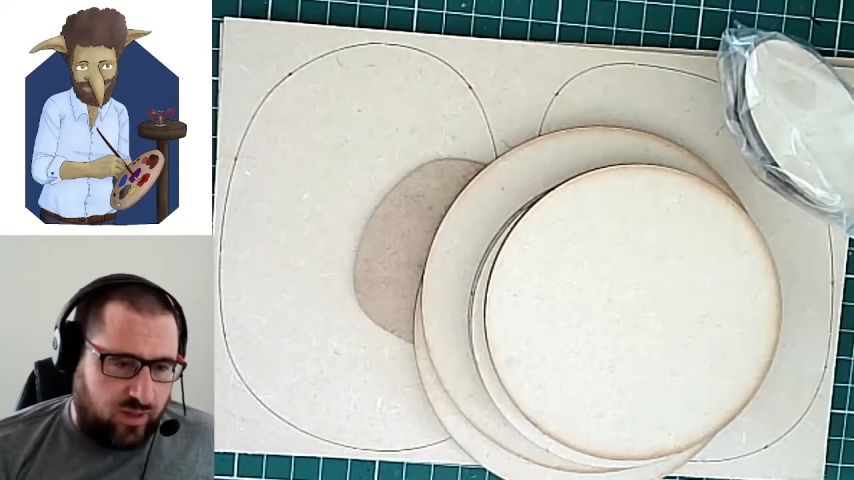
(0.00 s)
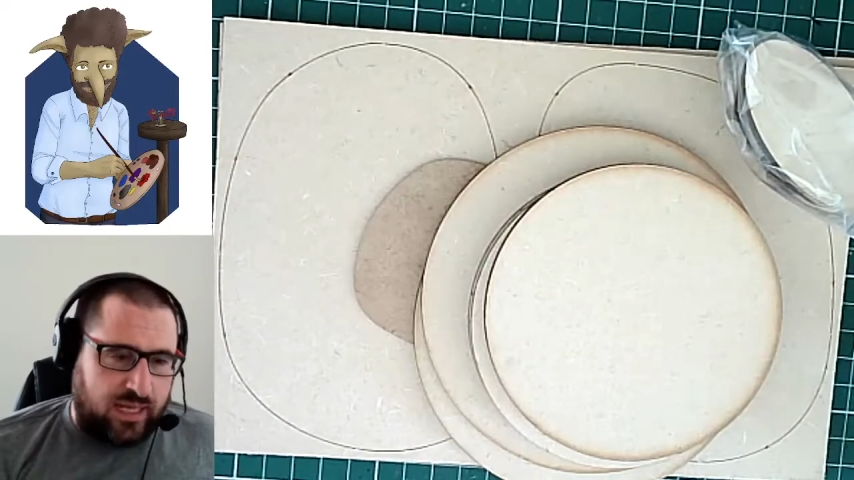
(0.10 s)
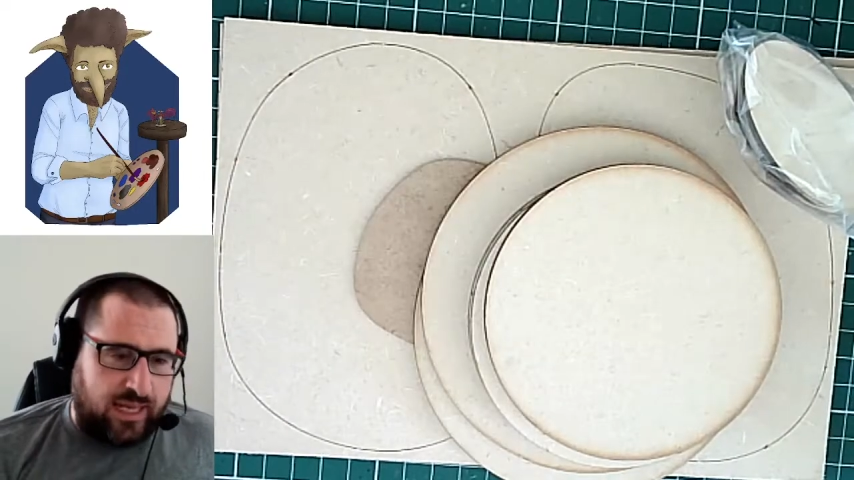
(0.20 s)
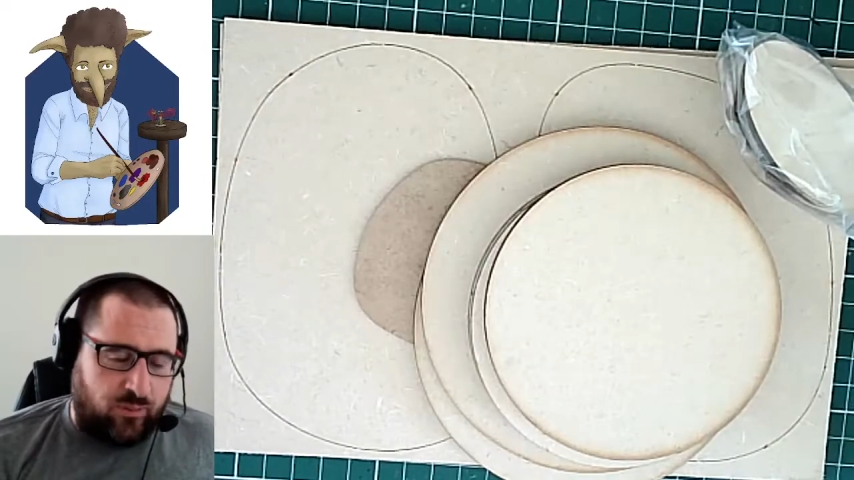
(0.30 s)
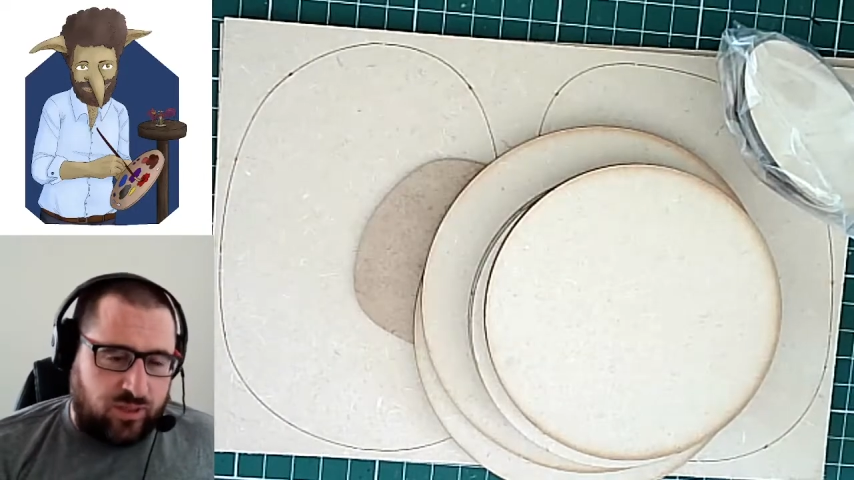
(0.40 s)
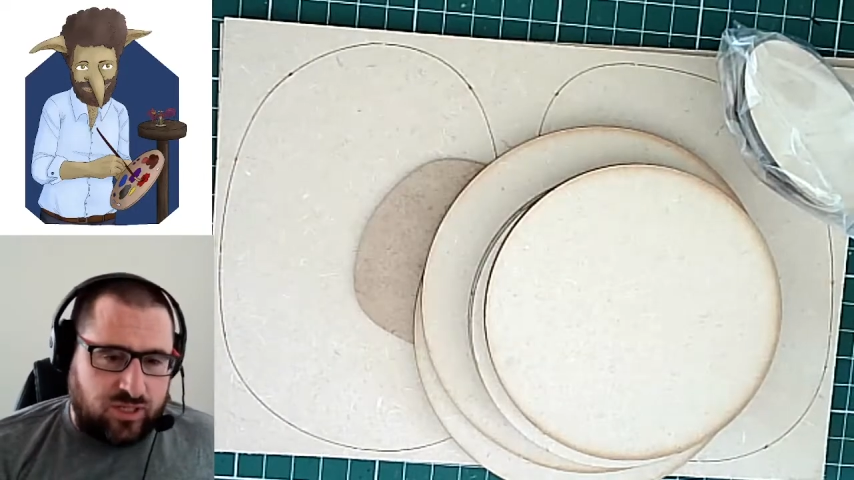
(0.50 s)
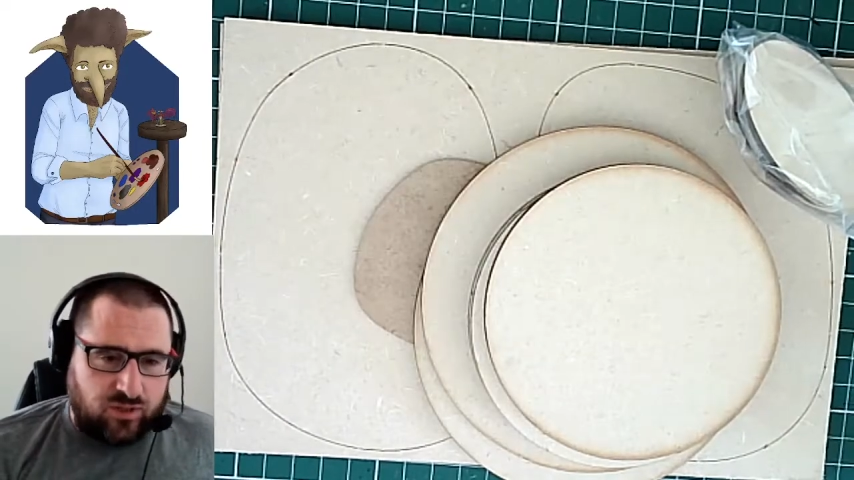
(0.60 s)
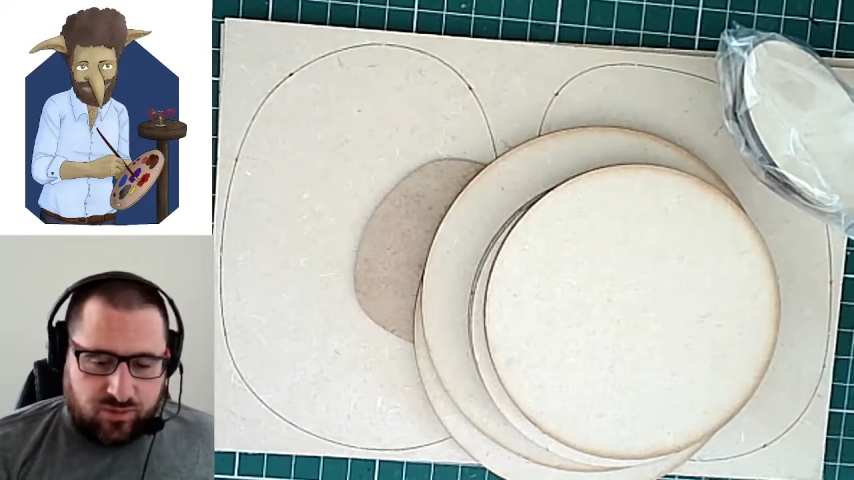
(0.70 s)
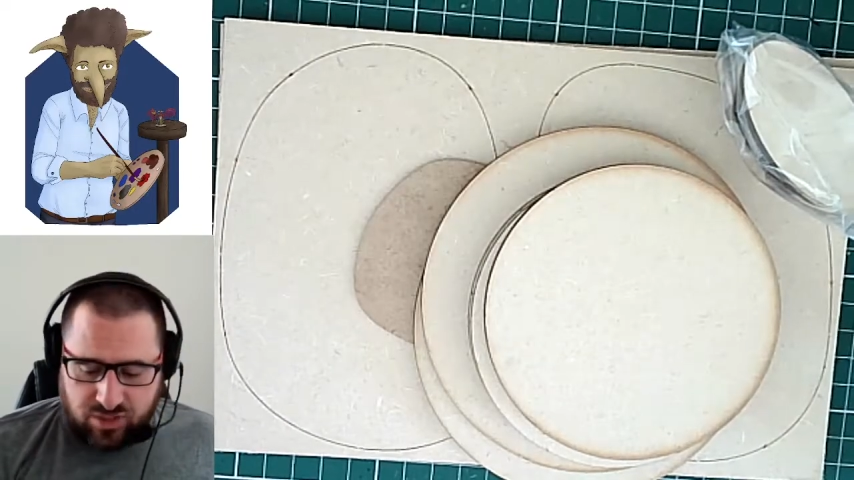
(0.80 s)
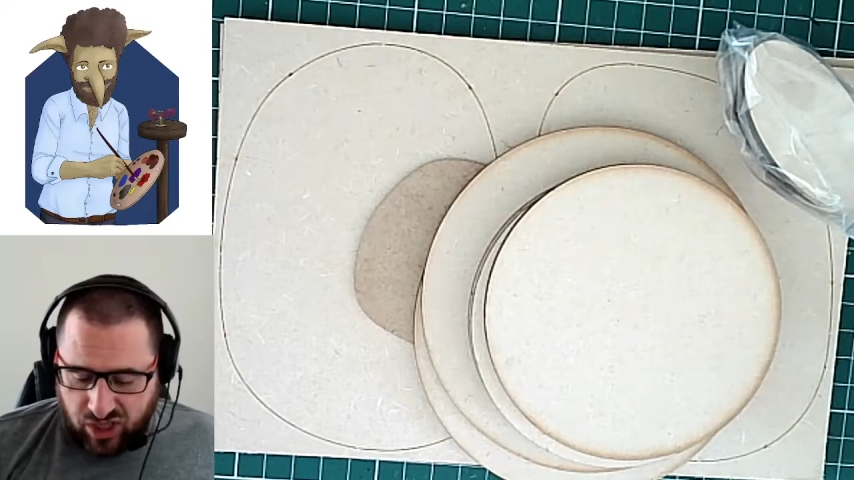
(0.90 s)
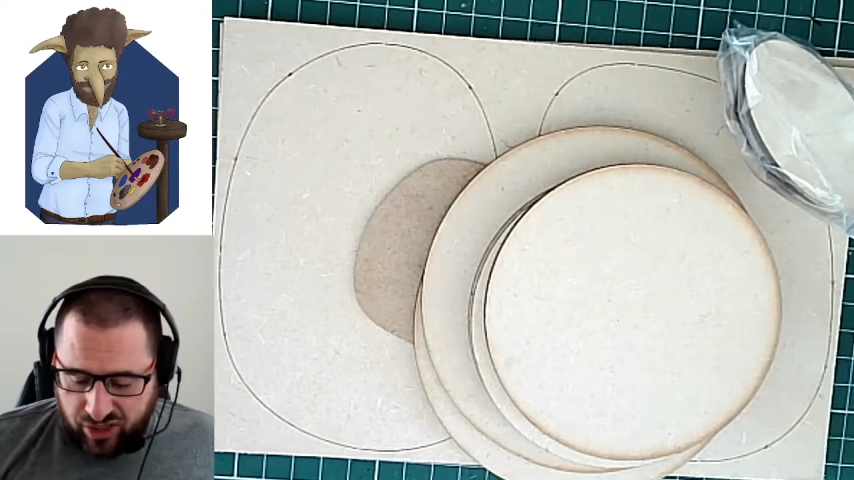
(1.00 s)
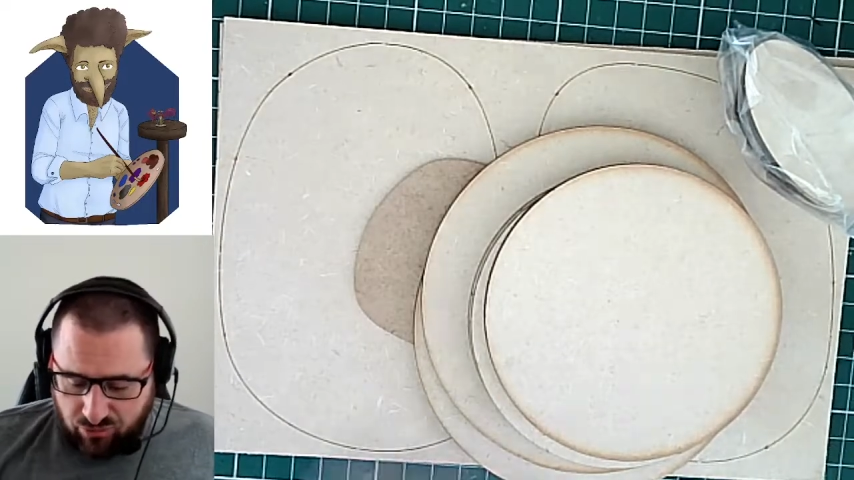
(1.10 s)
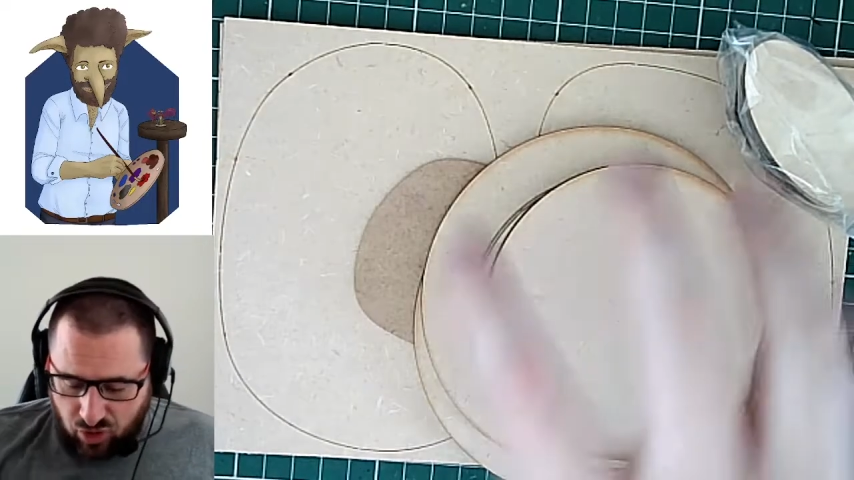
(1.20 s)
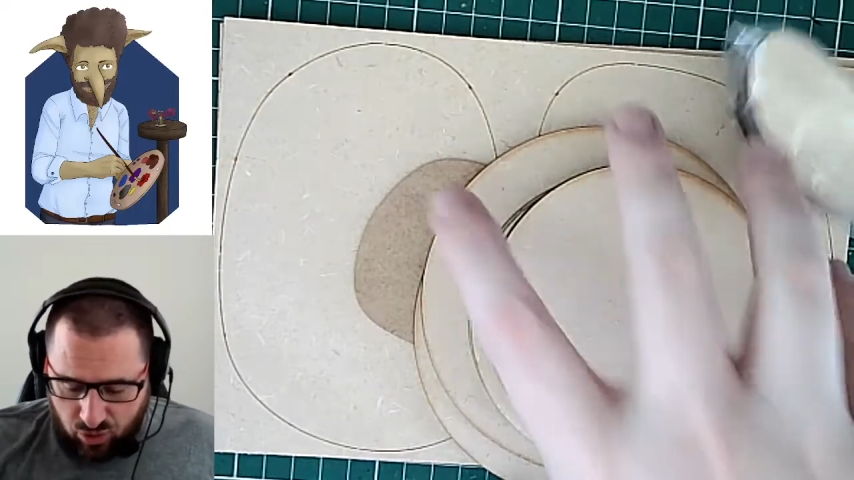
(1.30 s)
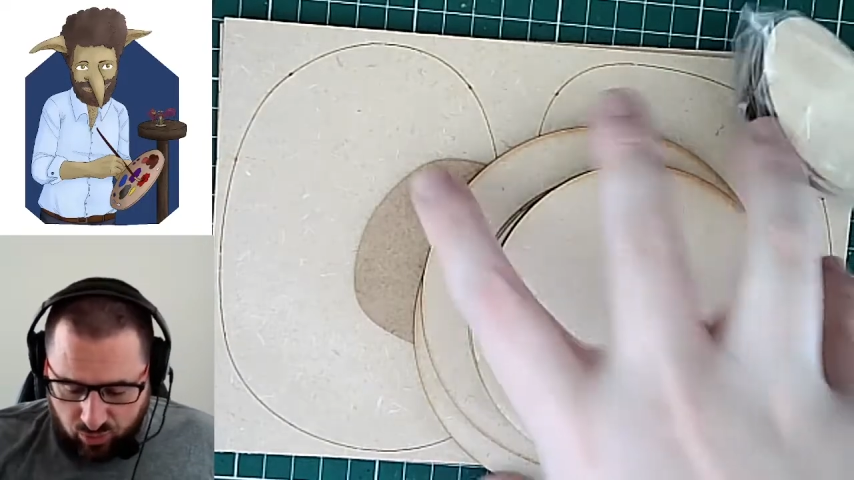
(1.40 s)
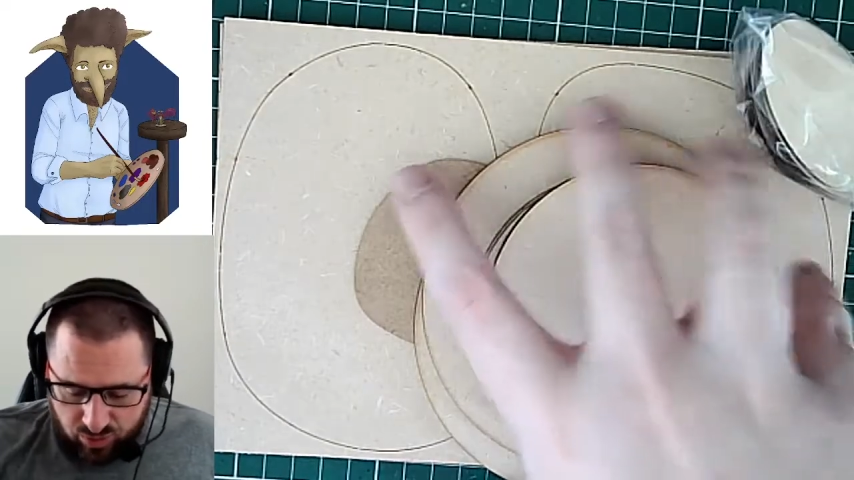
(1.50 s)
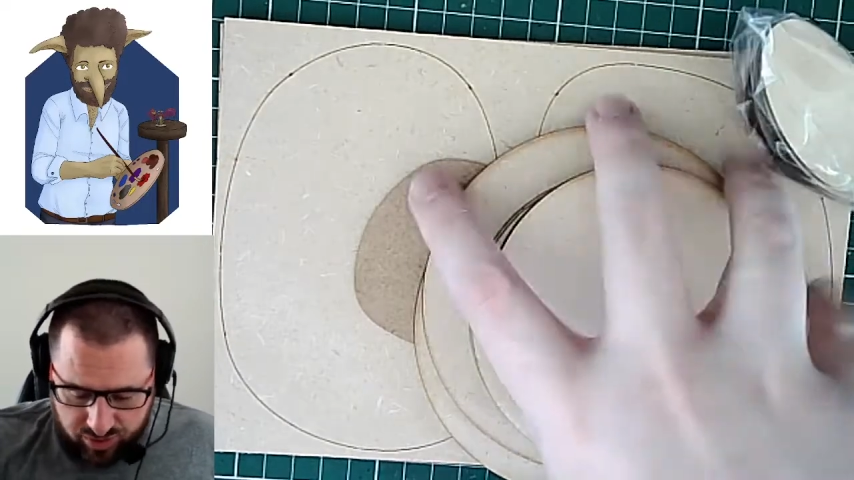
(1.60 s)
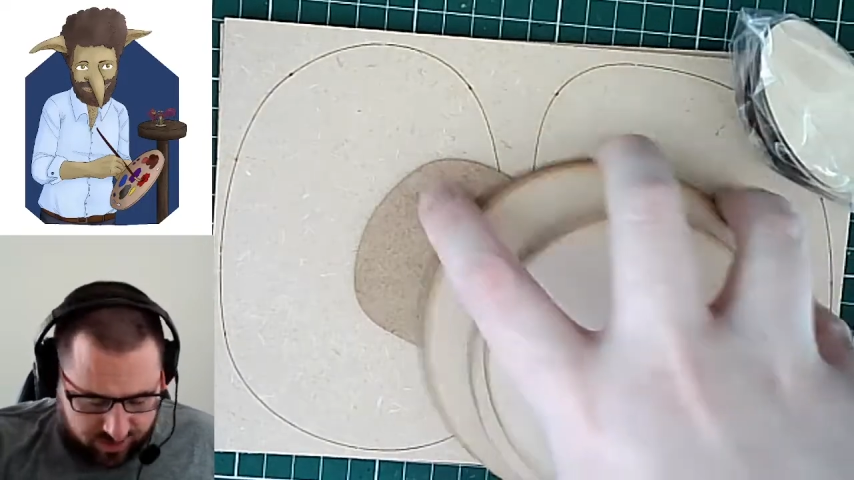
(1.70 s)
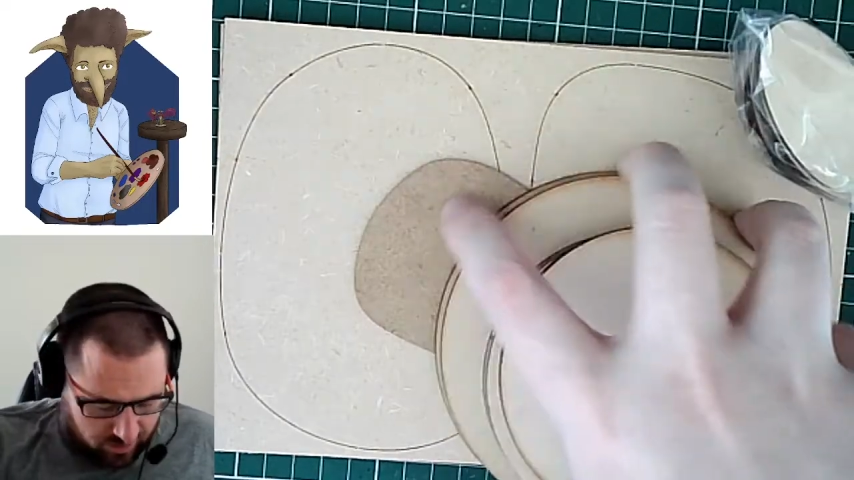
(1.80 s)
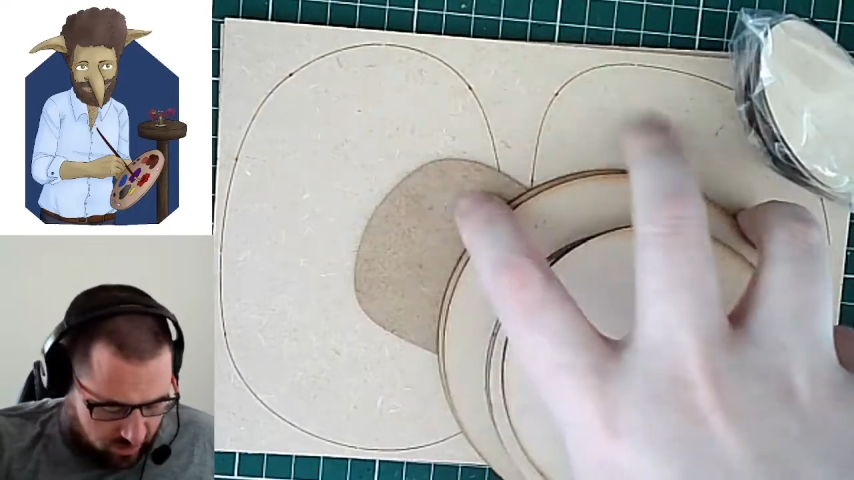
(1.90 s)
Allow me to do some
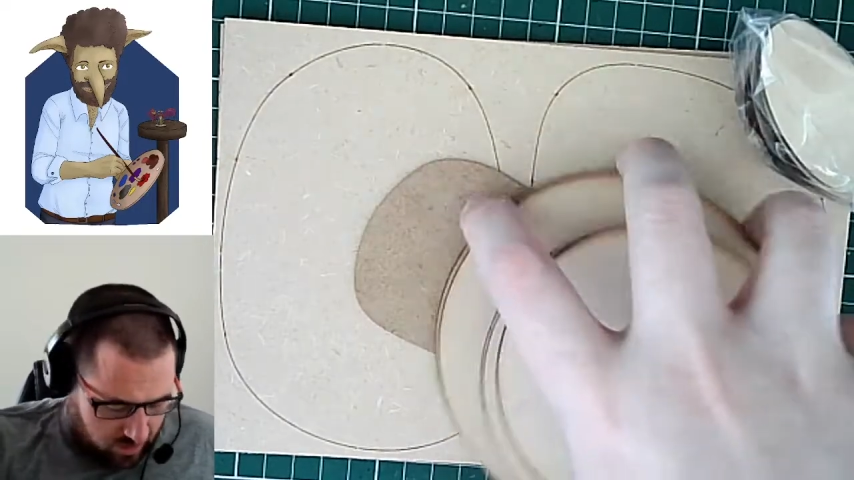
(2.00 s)
dioramas,